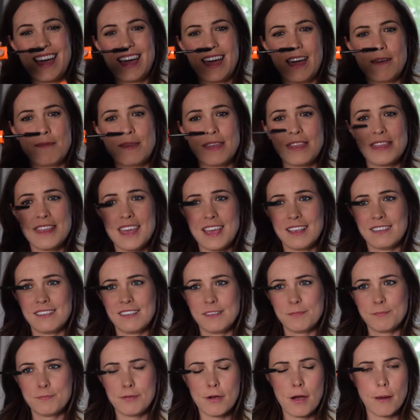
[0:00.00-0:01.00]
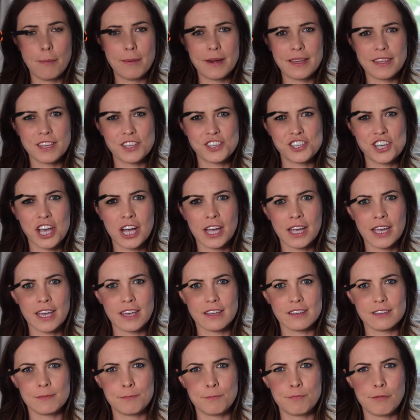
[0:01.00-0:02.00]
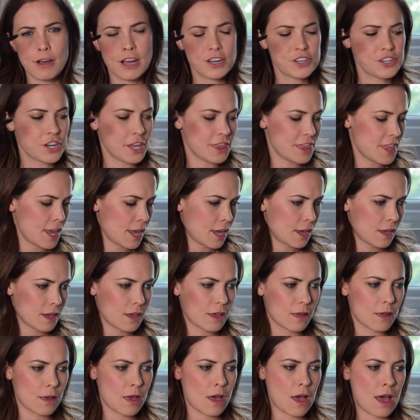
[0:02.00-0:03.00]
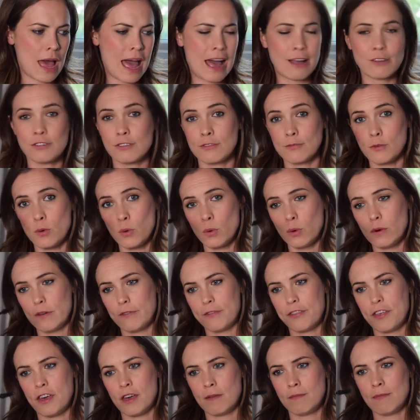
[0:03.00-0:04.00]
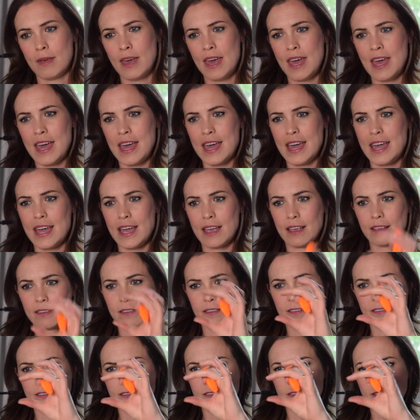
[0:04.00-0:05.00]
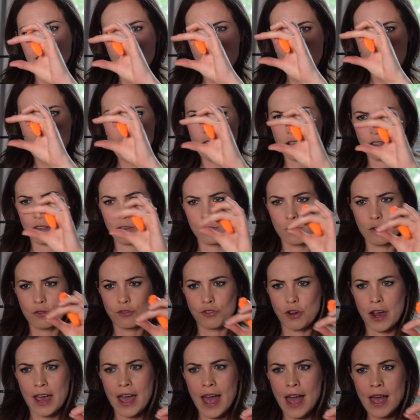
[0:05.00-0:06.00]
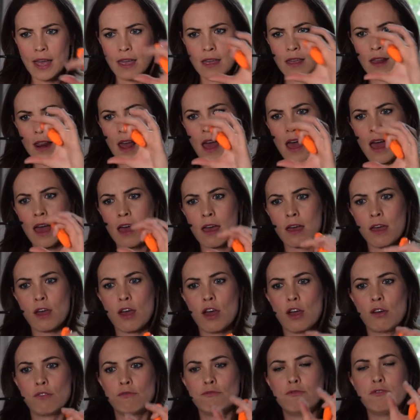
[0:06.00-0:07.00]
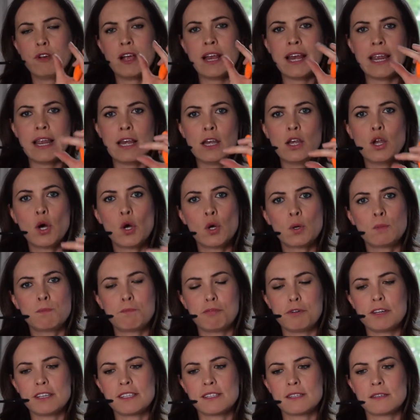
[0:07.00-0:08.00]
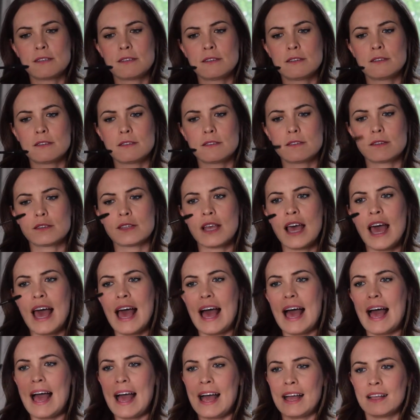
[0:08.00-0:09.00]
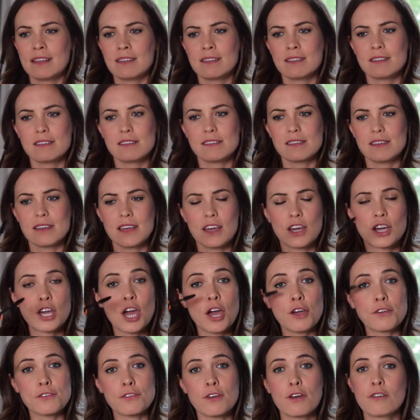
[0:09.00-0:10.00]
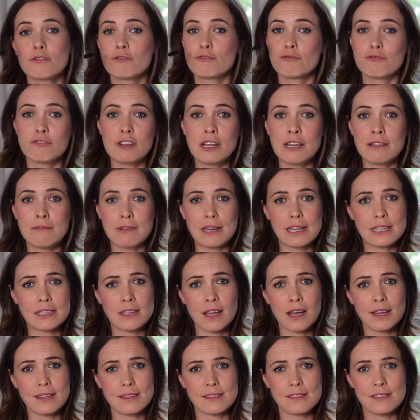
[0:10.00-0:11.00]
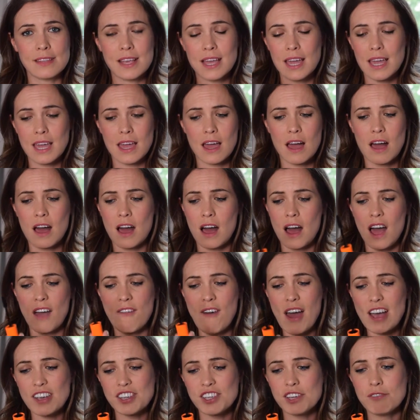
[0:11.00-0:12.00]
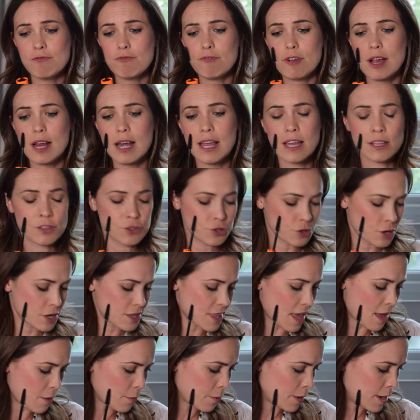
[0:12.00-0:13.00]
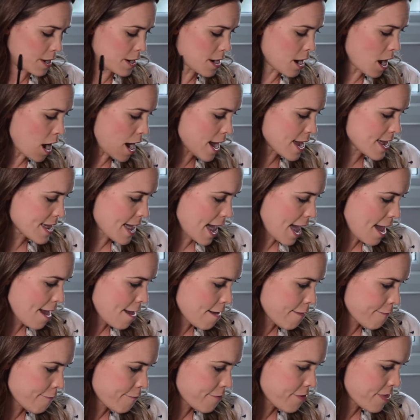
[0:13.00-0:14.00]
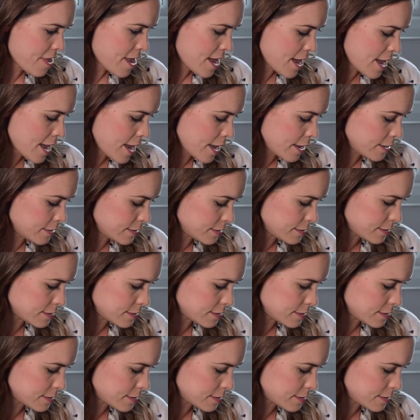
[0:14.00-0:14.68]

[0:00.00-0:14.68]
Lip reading: I mean, this is probably the chunkiest brush I think out of all of them. It's sort of triangular, really long bristles, and goes on really, really nicely. I've actually really enjoyed that one. I gave it